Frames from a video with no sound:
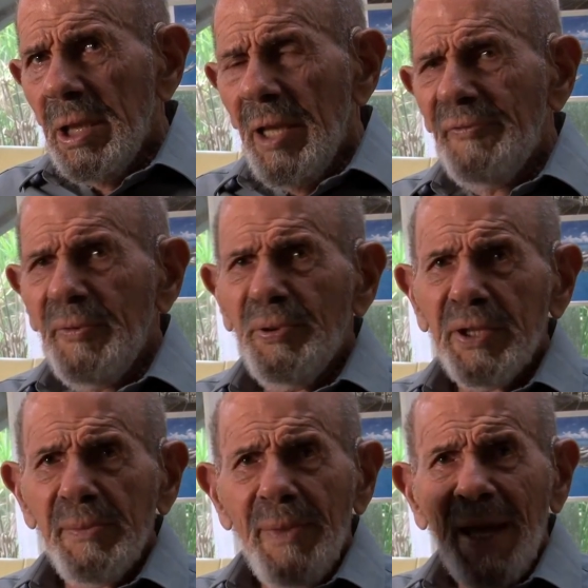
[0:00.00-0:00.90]
If you
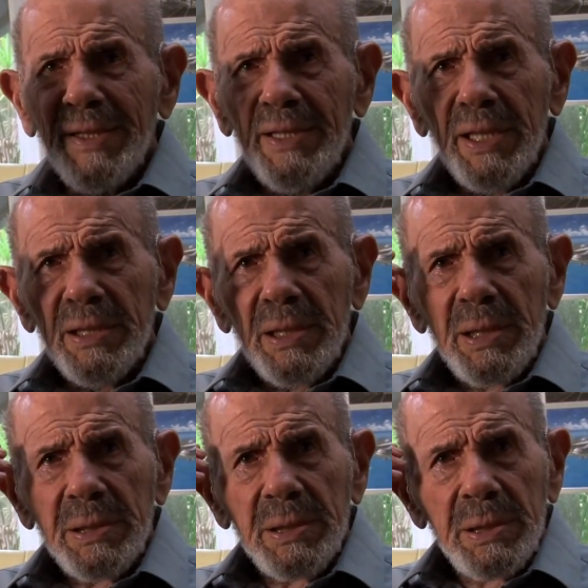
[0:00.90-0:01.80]
put a
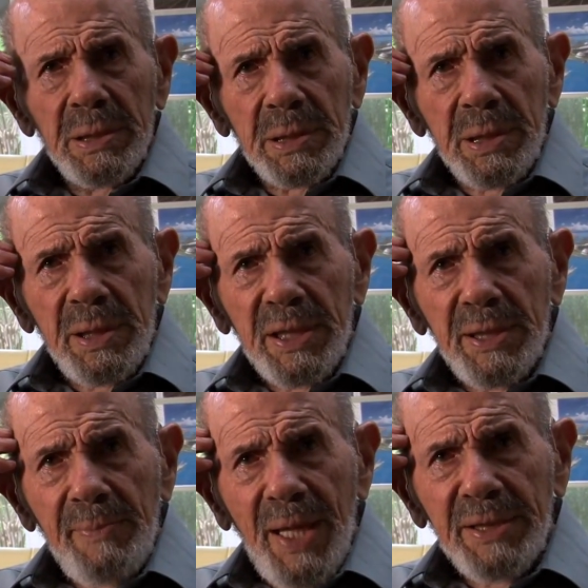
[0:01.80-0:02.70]
magnet, connect
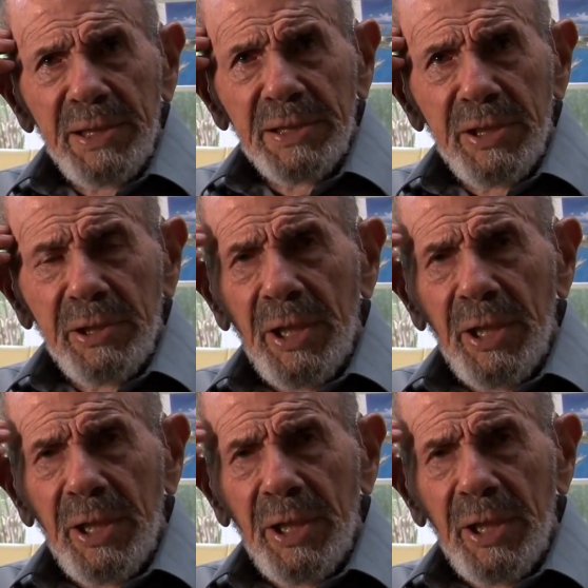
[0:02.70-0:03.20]
a magnet to